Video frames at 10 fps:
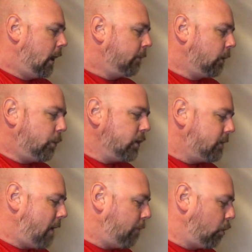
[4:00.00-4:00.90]
I'm going to pull this
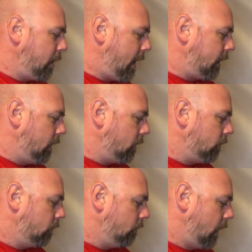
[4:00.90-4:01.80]
bad boy out of
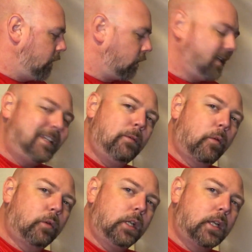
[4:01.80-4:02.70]
here, and you're going to see
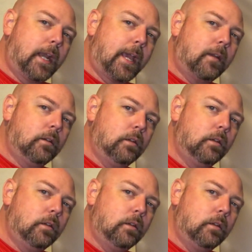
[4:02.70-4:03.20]
what we're looking at.